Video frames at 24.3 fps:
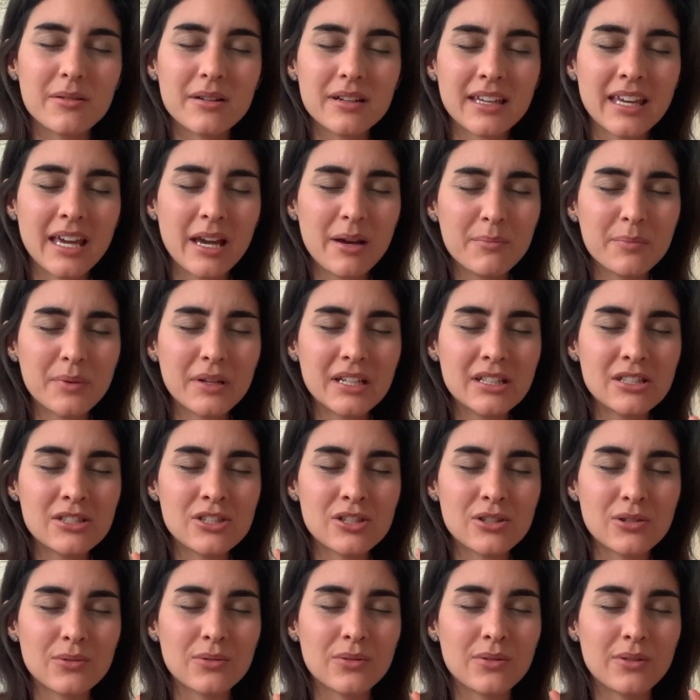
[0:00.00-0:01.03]
camping
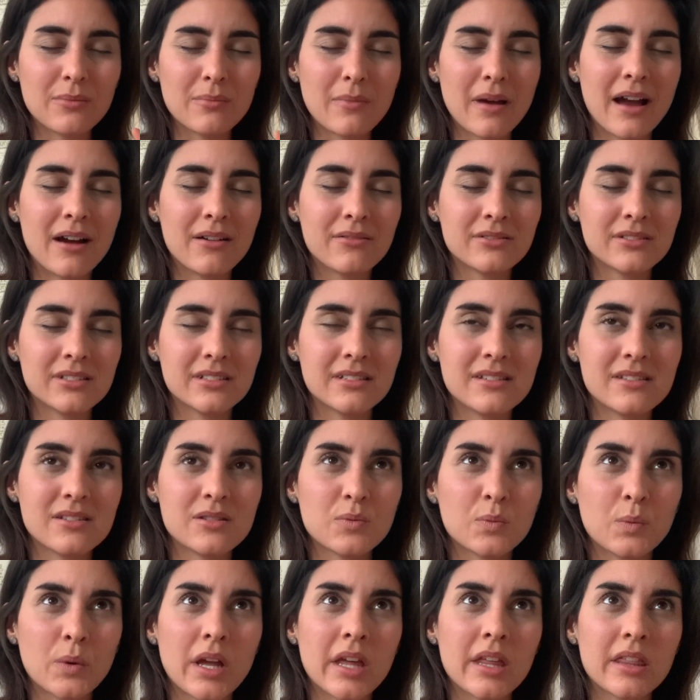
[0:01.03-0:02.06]
to the mountains
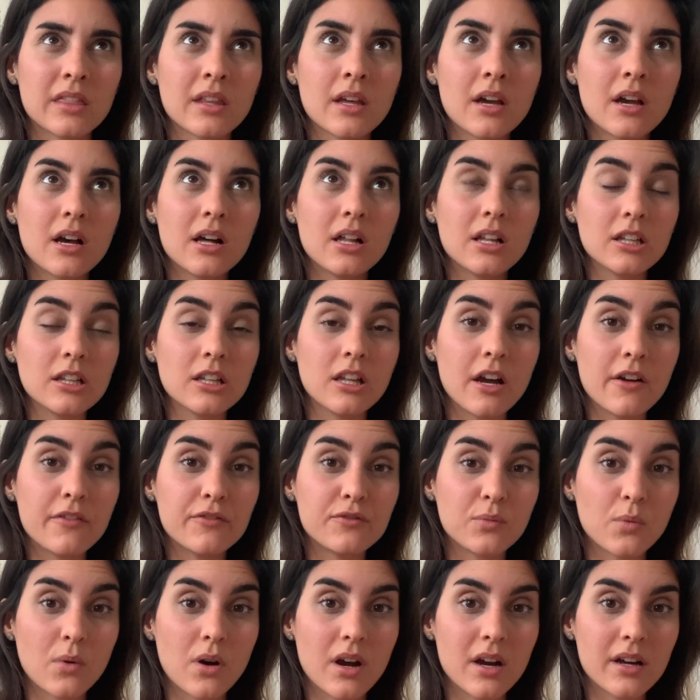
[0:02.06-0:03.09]
with a
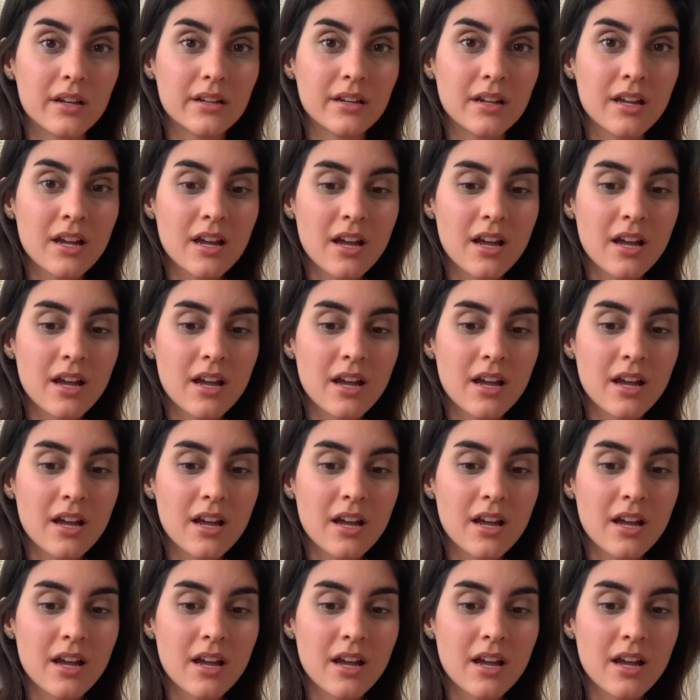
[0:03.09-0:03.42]
loved one,